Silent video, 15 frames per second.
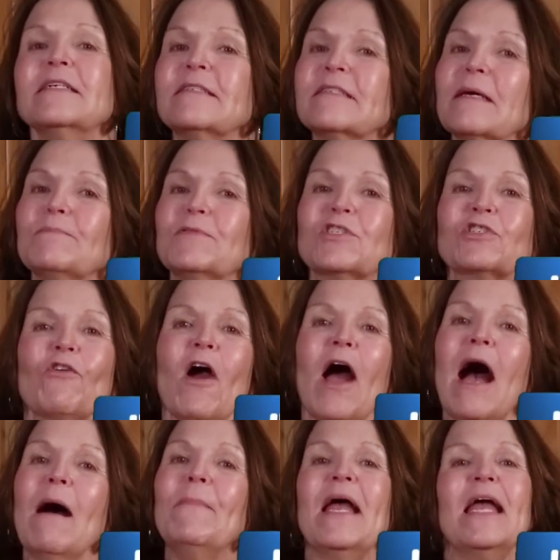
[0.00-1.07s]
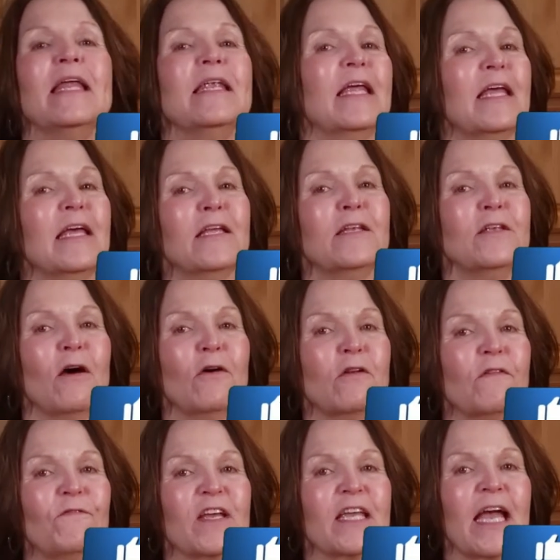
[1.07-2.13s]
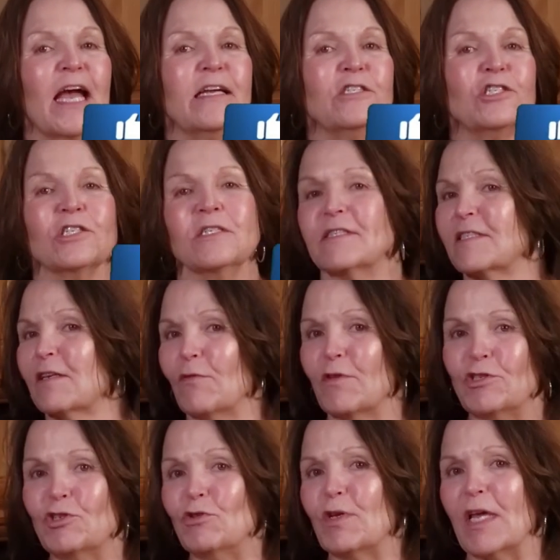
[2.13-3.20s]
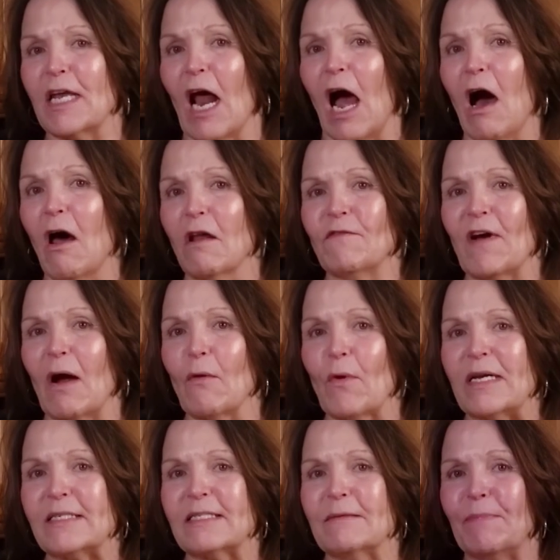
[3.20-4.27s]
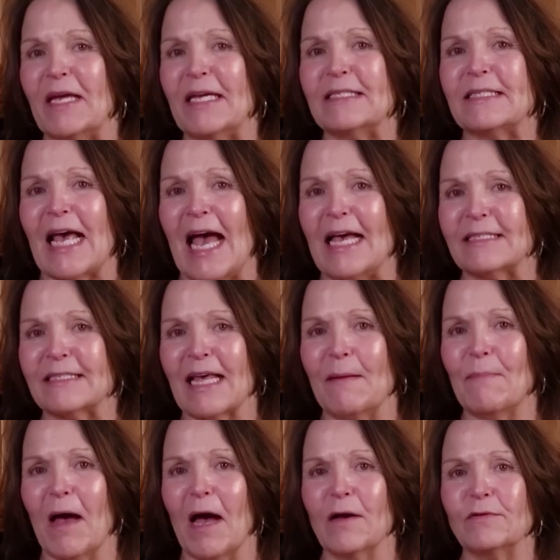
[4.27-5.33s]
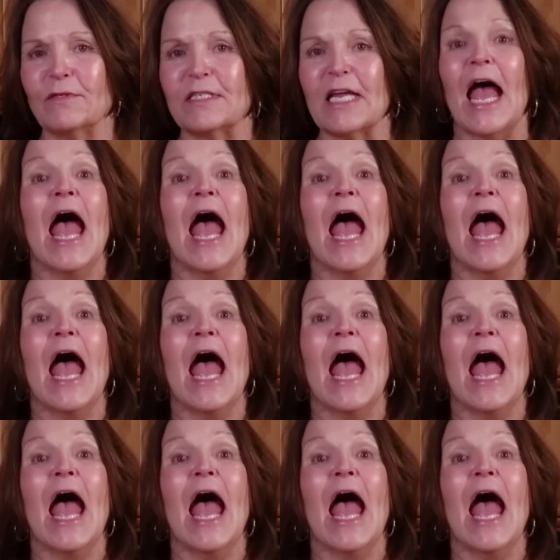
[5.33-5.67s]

subscribe, and hit notifications so that you get all of our recipes as they post.